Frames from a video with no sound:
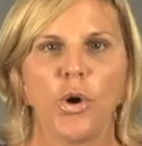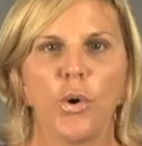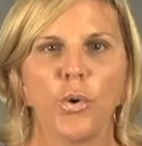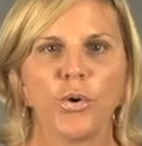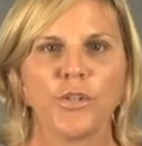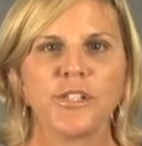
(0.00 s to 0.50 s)

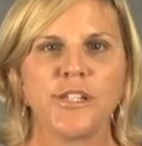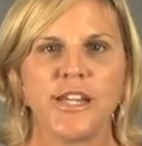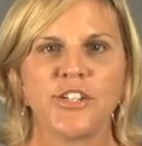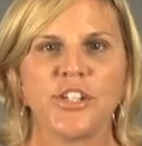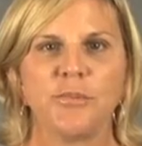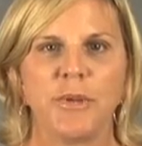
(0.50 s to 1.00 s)
Oral
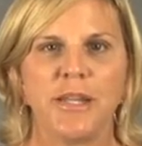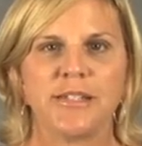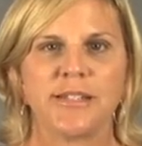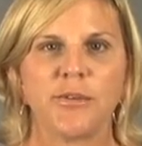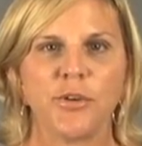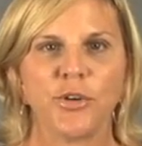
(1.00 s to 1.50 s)
sedation
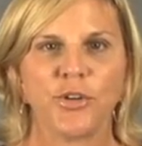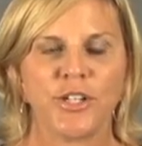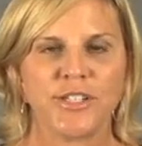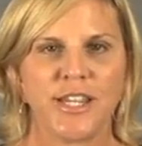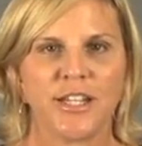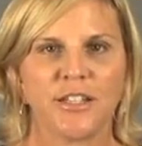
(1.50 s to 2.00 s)
means that you're going
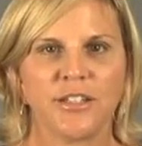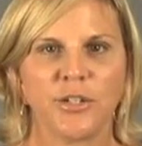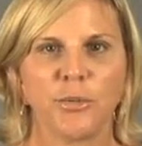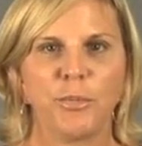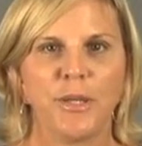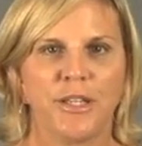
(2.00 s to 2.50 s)
to take a
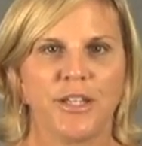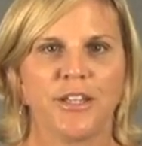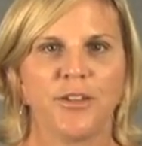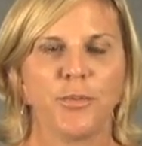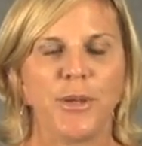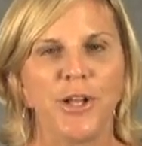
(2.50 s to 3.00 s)
little
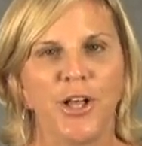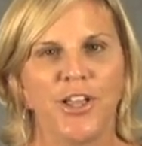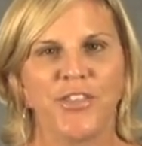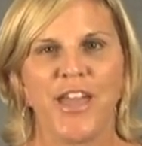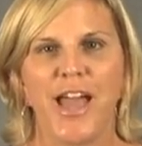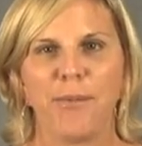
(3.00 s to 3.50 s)
pill, we call
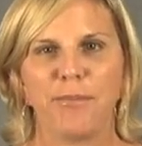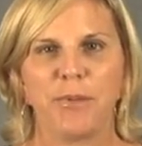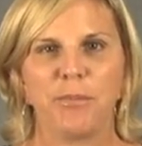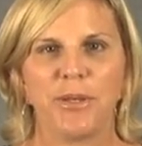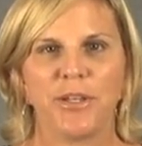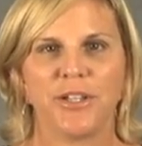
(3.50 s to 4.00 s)
it the happy
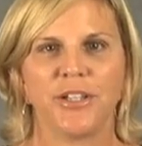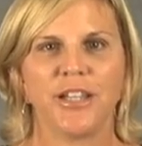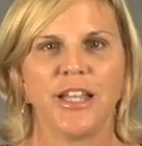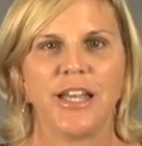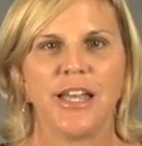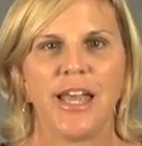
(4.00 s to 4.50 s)
pill,
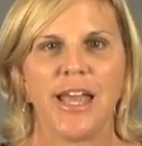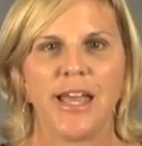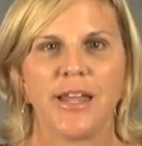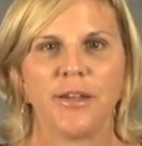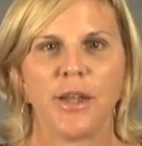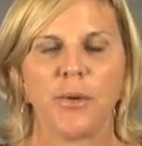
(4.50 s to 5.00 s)

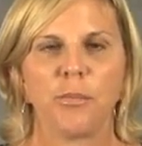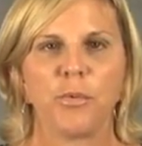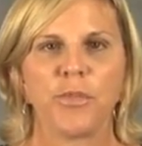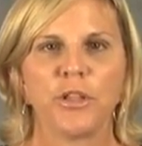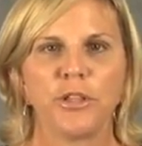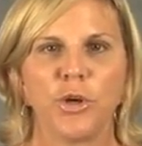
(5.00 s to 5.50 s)
and
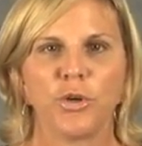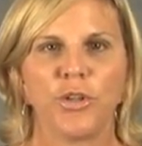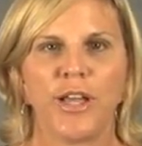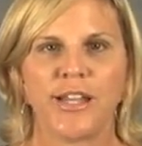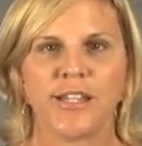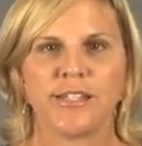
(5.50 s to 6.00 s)
with a
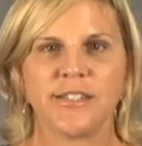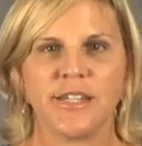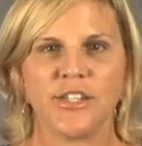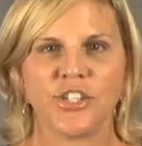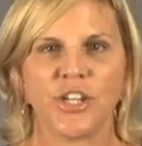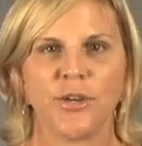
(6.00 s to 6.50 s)
local
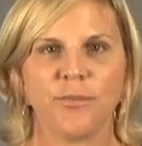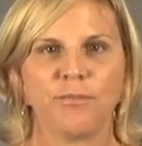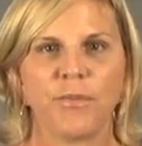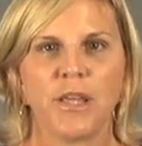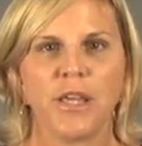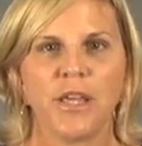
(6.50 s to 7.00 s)
anesthesia.
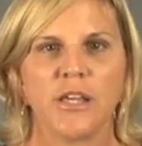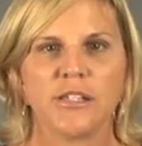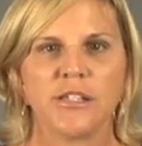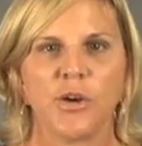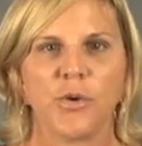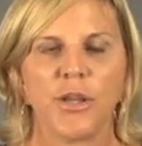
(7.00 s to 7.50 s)

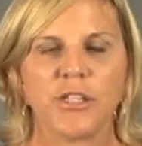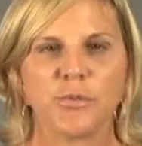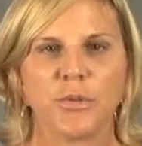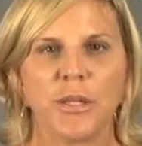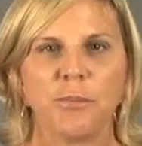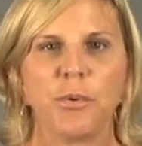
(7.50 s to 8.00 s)
So it's
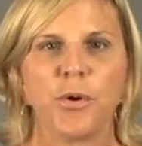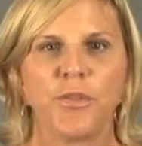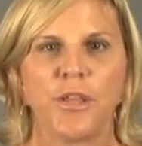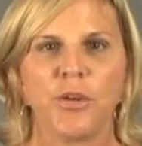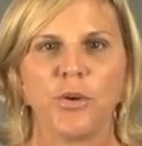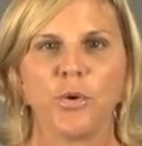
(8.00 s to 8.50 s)
really
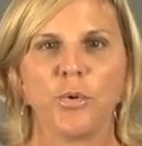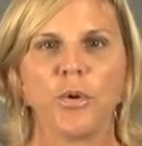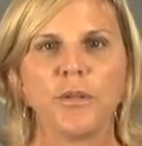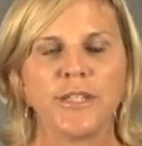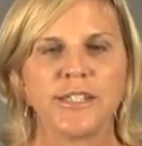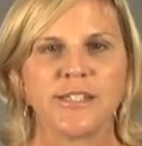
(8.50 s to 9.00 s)
important that you're
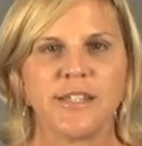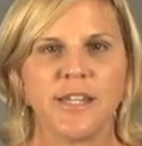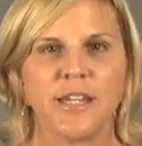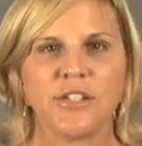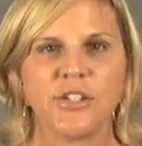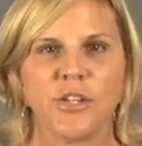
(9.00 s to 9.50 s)

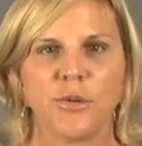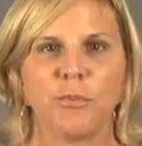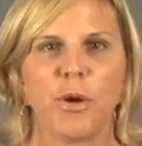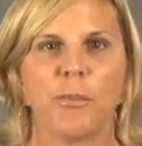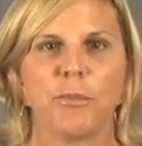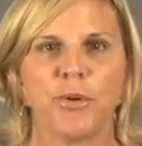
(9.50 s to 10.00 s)
listening to the
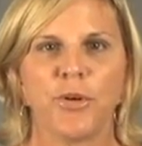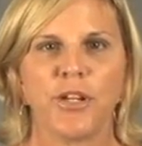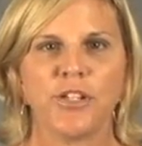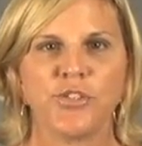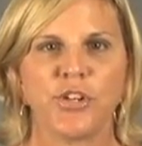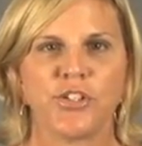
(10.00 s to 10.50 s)
proper
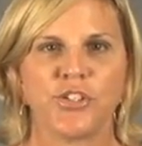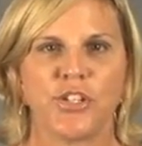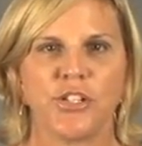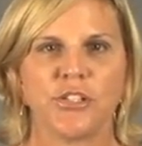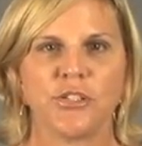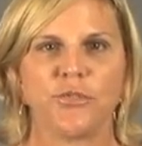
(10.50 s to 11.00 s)

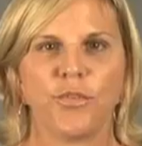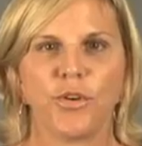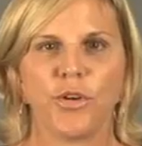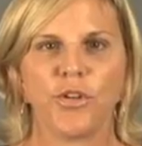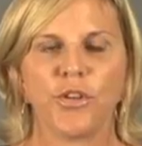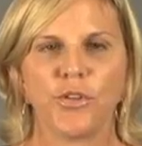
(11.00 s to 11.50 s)
instructions
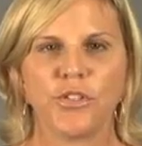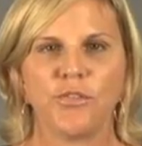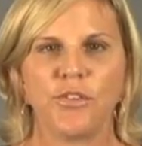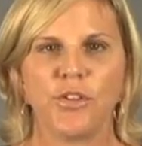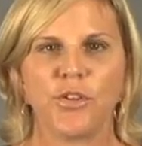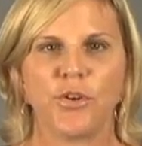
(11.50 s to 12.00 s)
for those
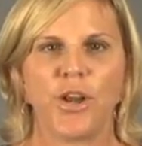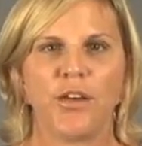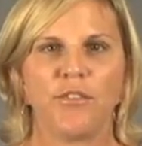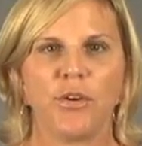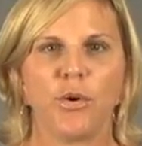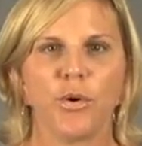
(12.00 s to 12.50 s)
of you that are
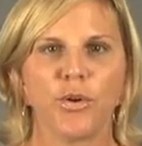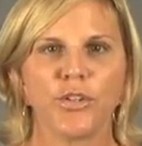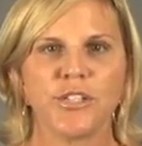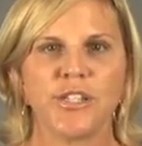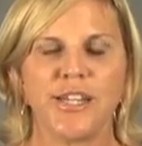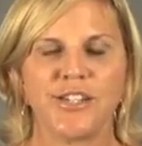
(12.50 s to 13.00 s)
having oral
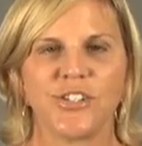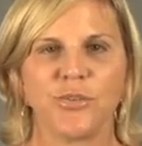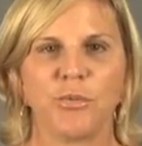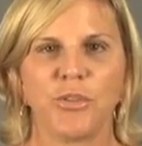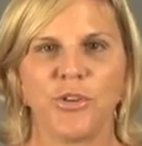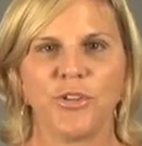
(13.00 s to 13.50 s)

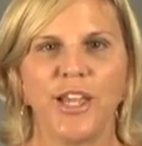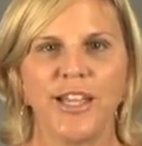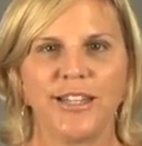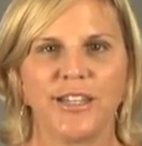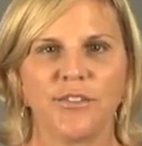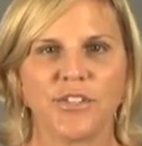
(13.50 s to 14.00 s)
sedation with your
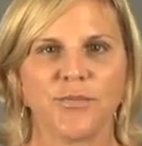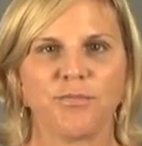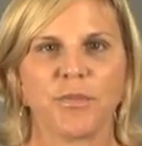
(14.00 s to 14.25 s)
LiteLift.